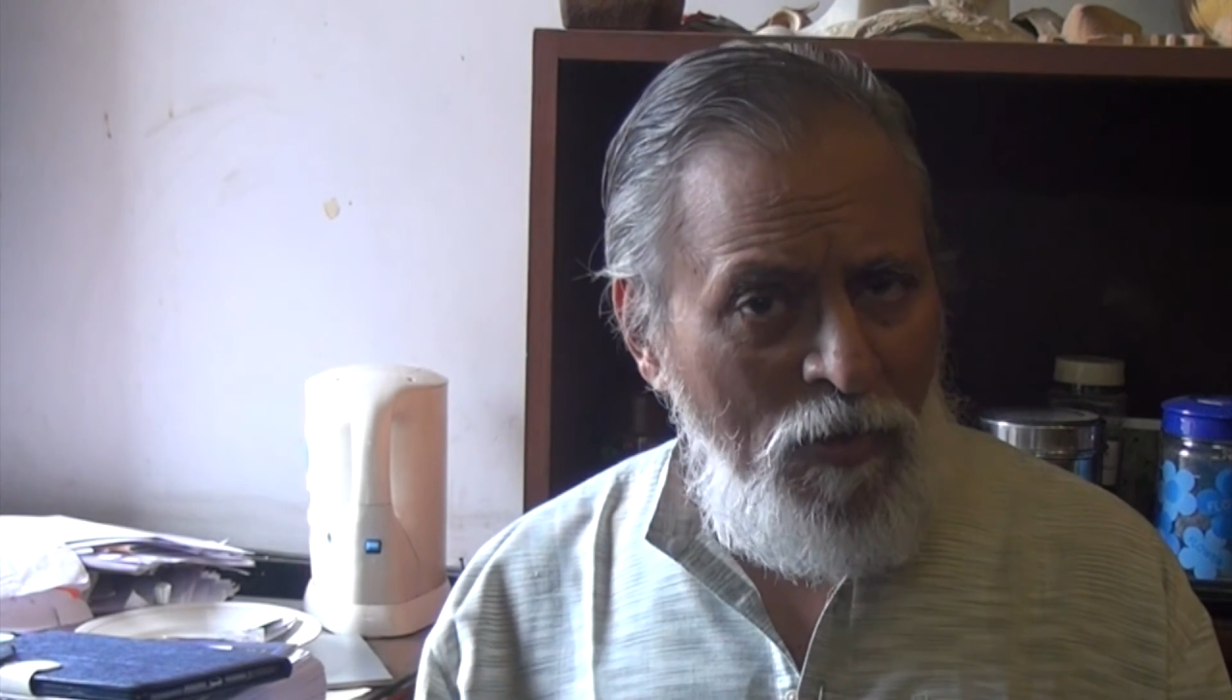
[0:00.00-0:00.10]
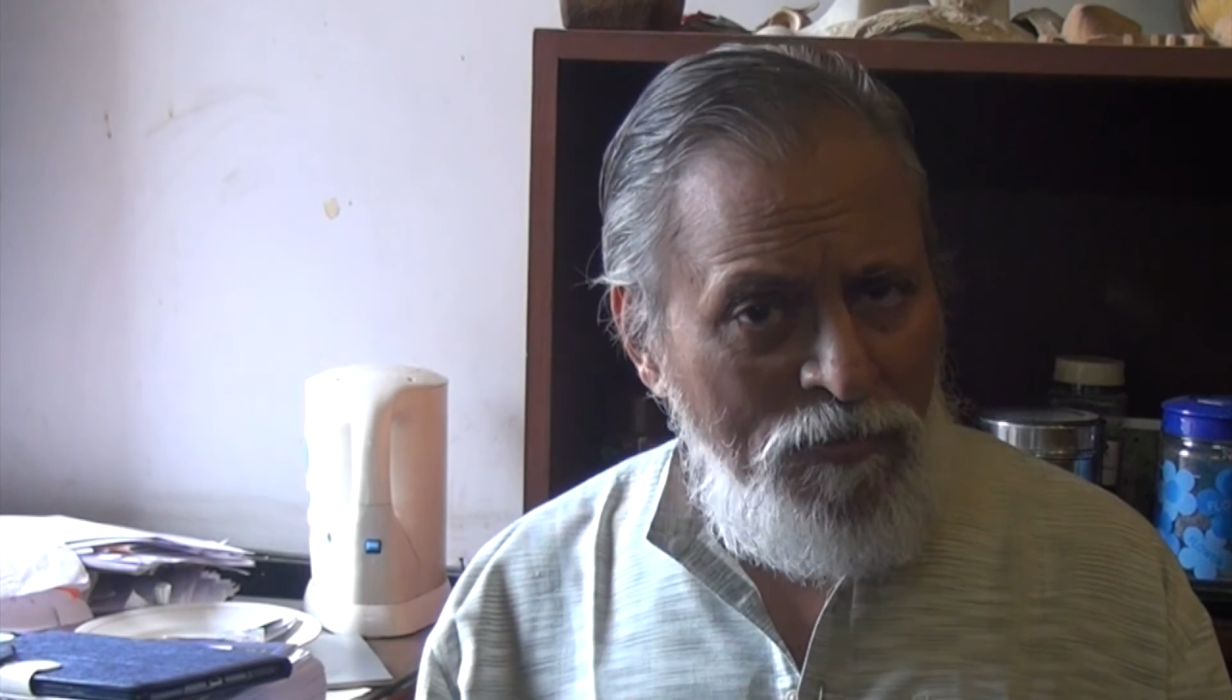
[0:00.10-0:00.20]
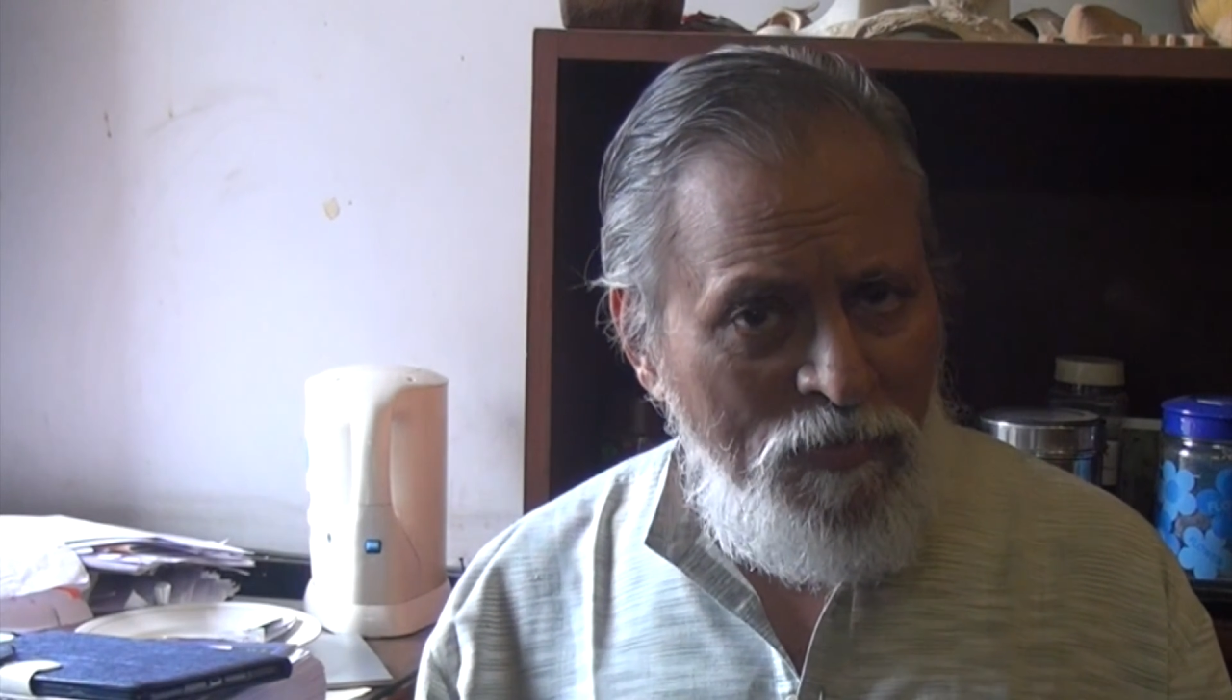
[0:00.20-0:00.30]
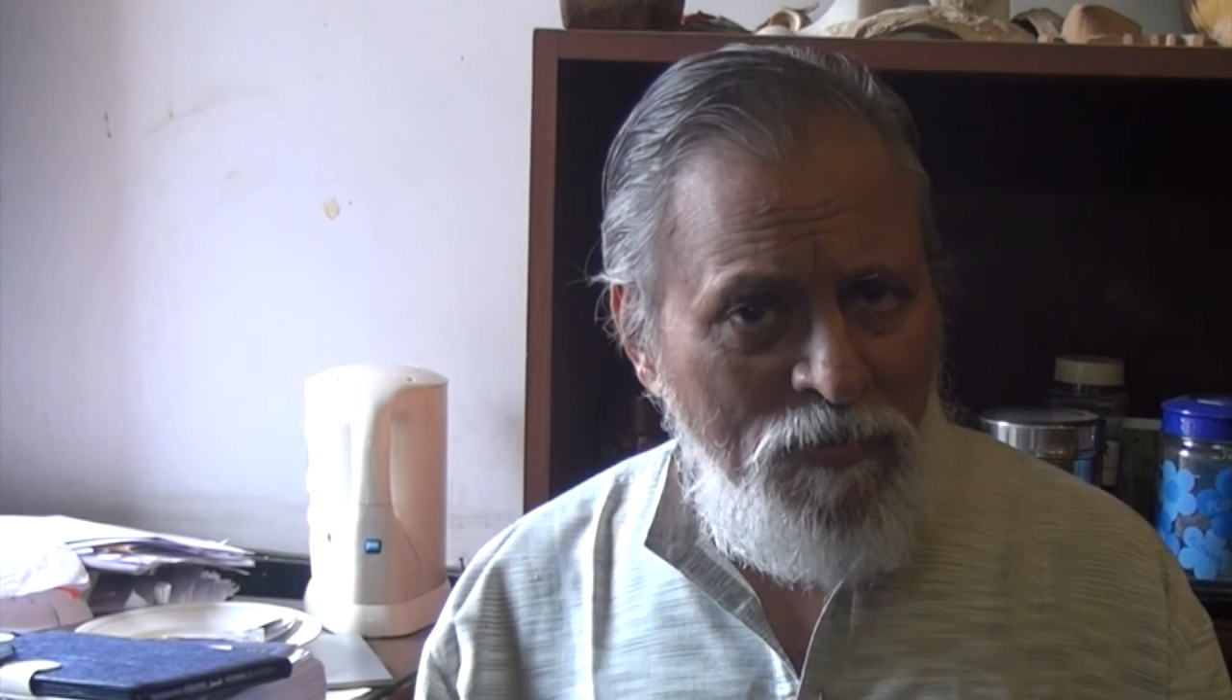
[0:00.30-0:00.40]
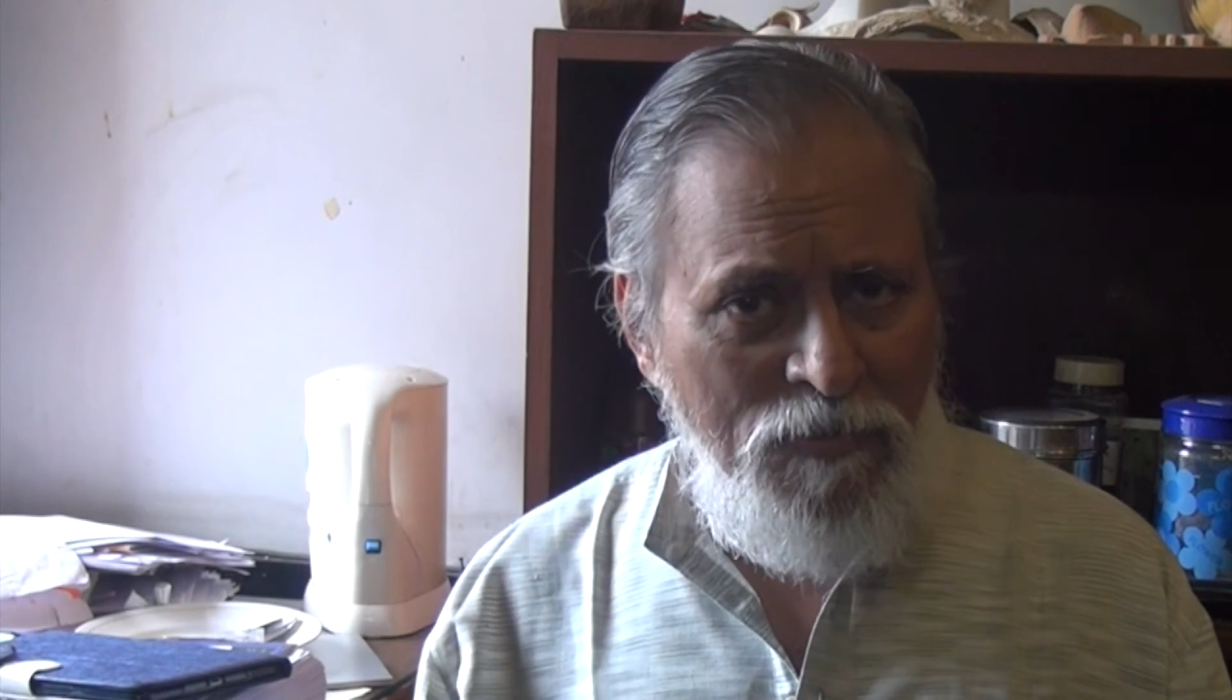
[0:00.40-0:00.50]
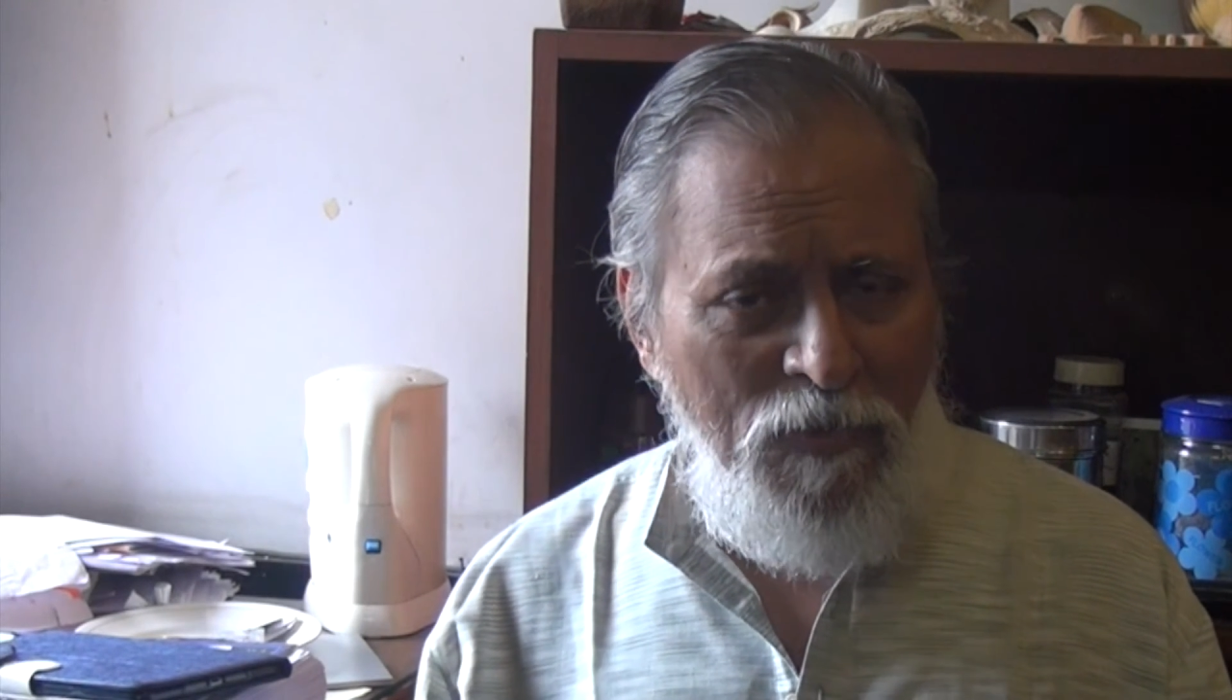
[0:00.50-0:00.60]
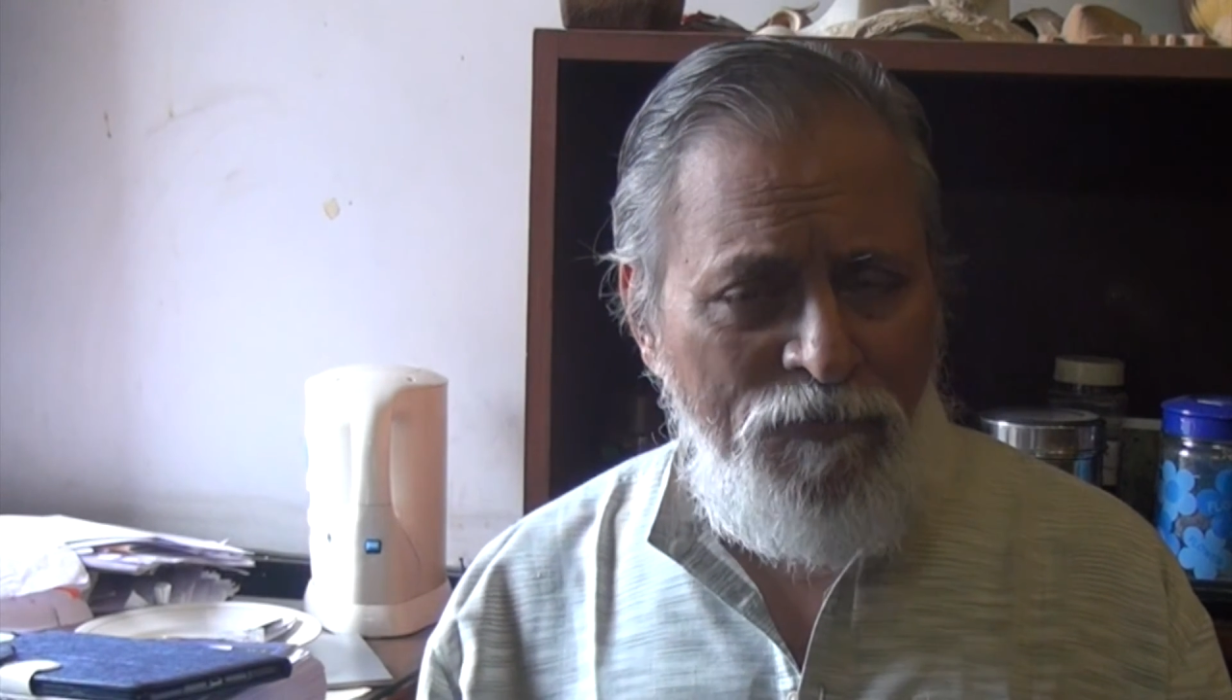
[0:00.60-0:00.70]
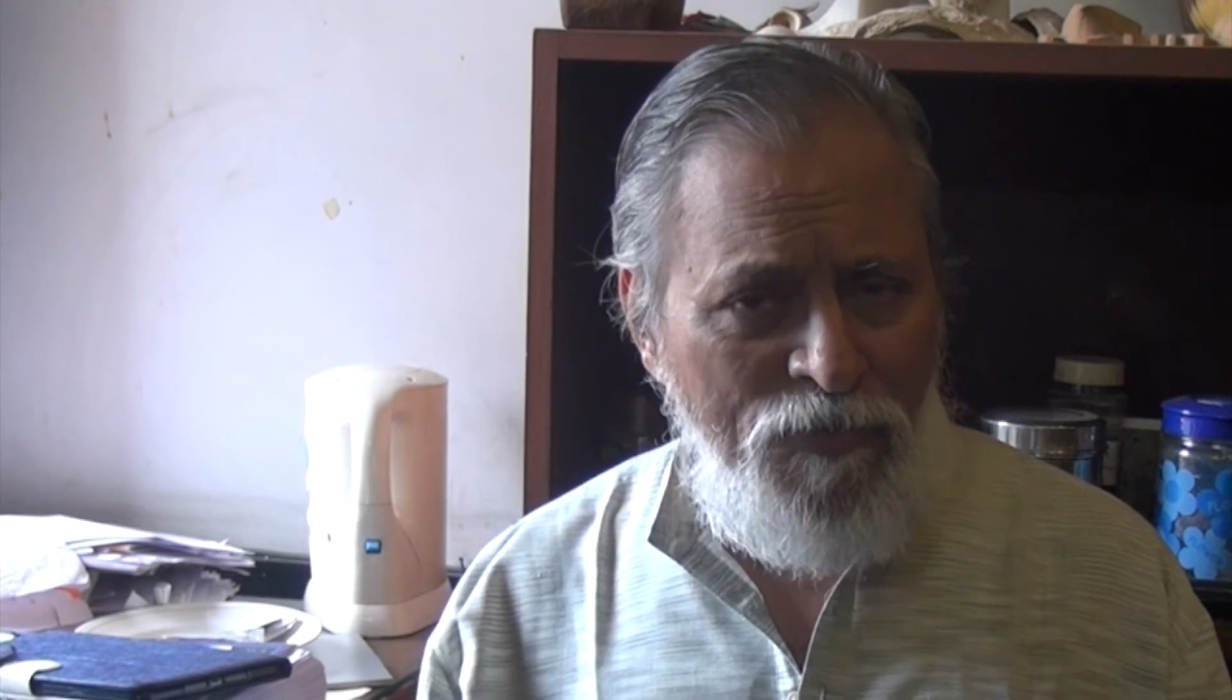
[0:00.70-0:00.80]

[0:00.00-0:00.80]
also of